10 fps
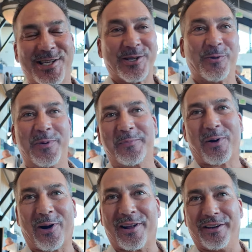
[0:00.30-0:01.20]
So a big
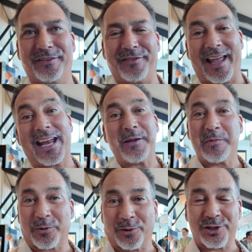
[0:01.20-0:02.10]
part of any
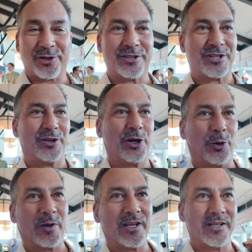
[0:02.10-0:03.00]
mineral show, as you
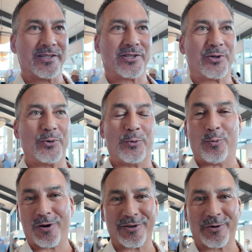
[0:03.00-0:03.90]
know, is to
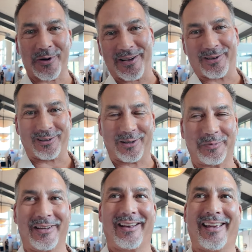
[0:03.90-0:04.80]
wander around a little
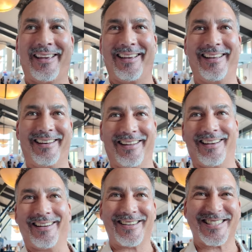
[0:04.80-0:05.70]
bit and
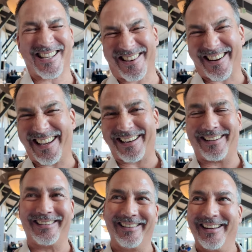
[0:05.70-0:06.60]
stick your head
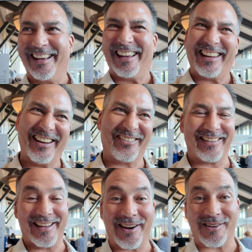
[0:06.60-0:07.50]
in here
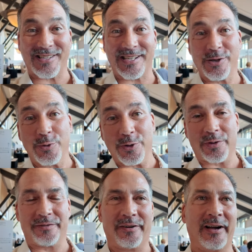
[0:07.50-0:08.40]
and there and see who you
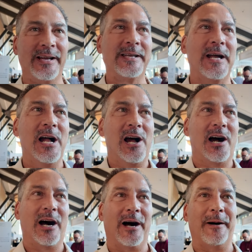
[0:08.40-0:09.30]
can find.
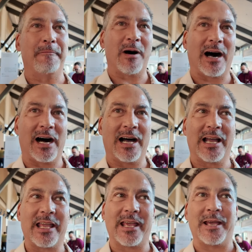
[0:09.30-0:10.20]

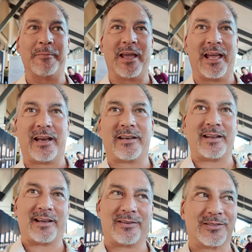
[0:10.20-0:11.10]
I am headed
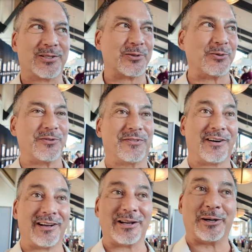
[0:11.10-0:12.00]
down to
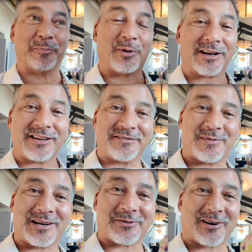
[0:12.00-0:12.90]
find a buddy of
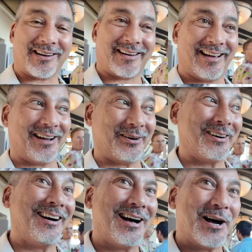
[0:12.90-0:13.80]
mine right now,